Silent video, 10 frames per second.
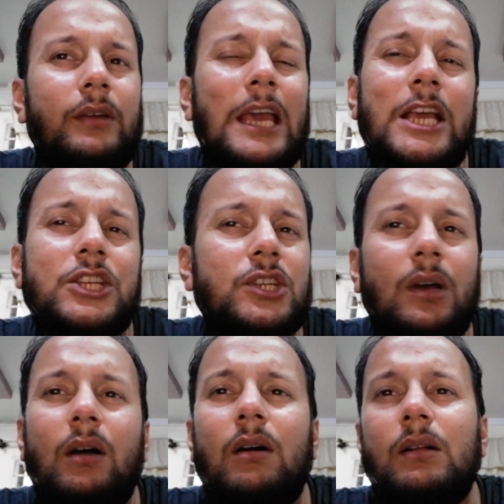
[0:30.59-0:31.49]
King
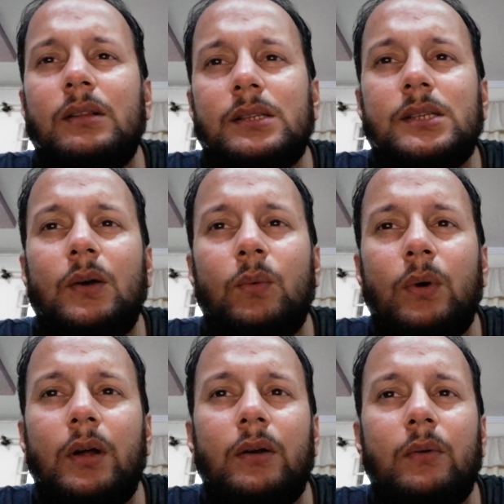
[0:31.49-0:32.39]
Charles
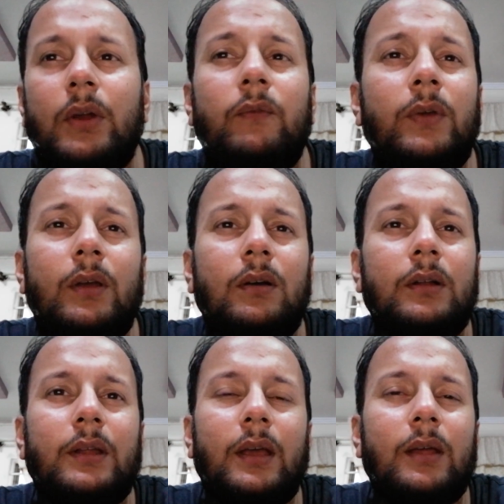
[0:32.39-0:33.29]
were
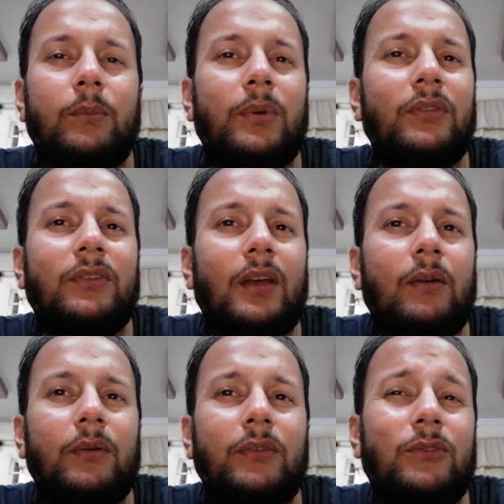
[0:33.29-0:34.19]
revealed in Prince
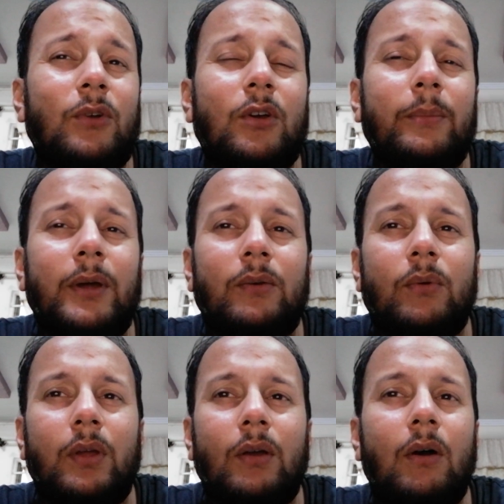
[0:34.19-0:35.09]
Harry's
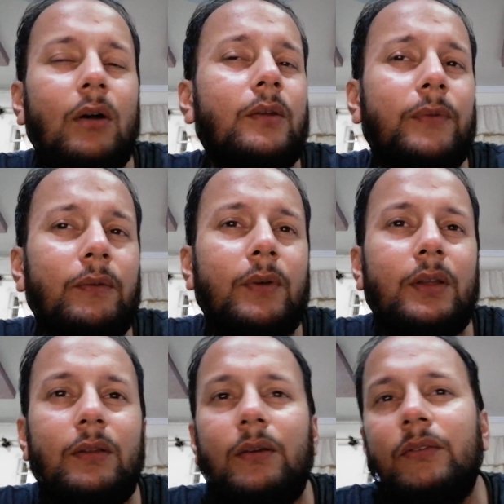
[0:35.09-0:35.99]
documentary Heart of
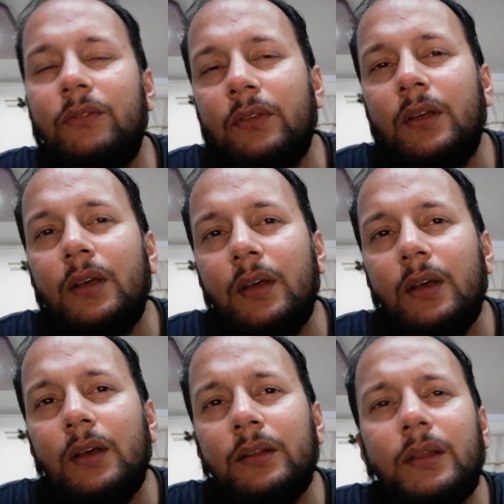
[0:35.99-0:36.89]
Invictus.
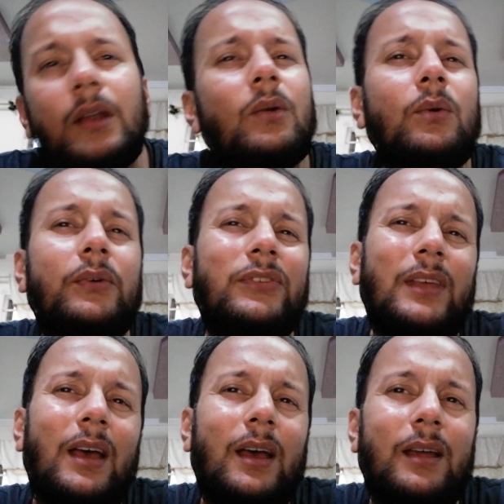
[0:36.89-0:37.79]
The Duke
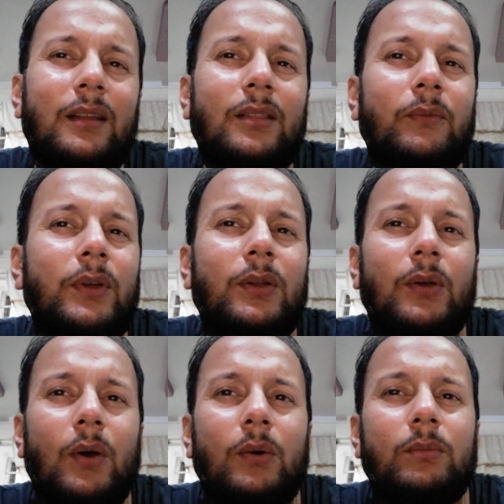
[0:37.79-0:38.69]
said in the
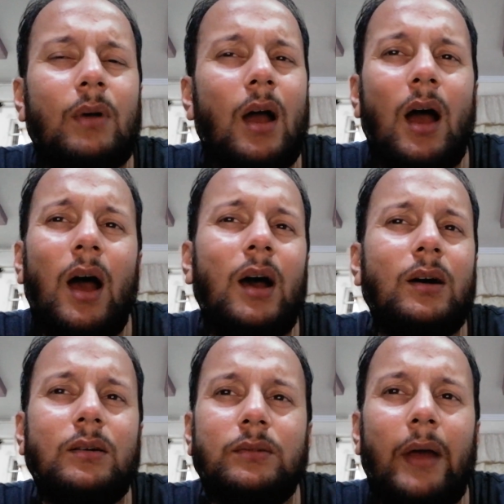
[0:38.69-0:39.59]
video
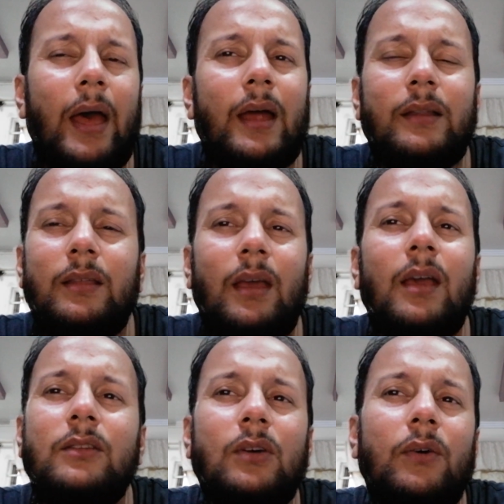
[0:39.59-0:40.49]
how, at the
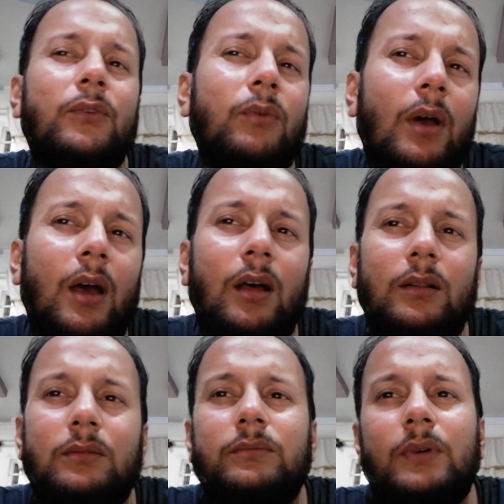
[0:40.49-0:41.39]
age of
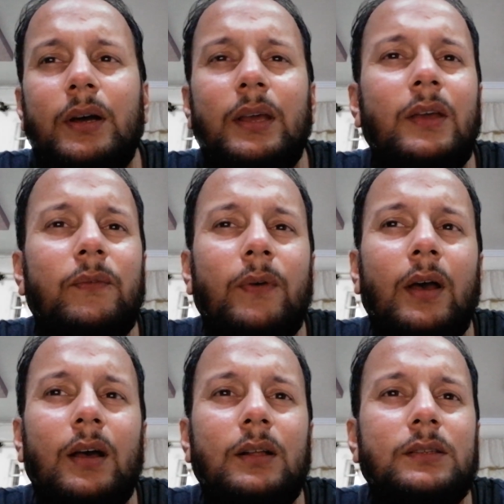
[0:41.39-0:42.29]
12, he
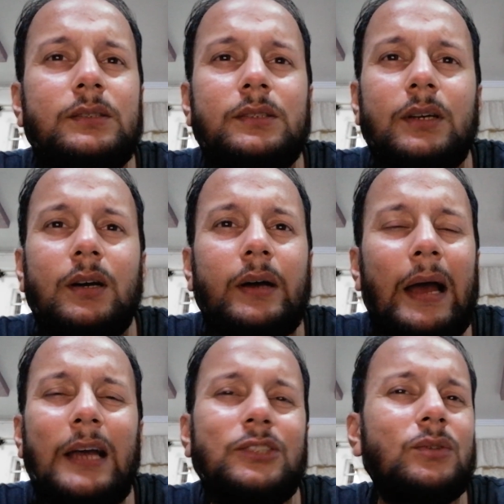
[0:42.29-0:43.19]
felt
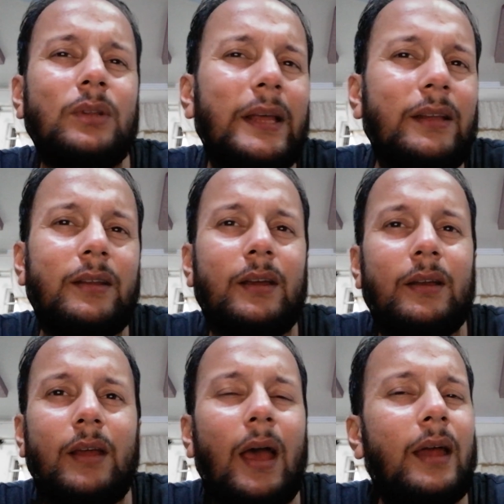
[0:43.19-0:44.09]

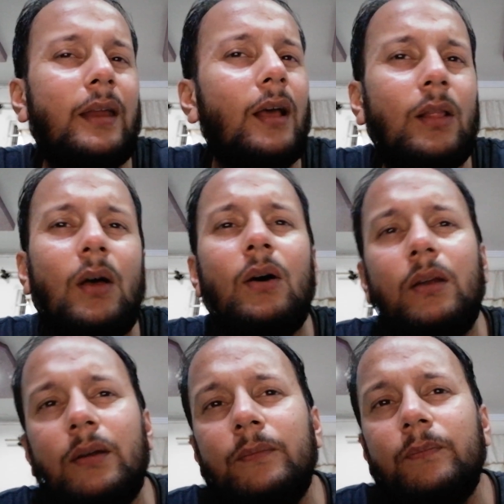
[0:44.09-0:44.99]
isolated and
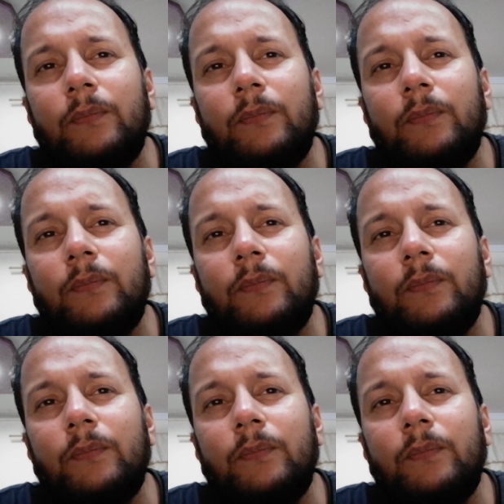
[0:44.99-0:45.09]
alone.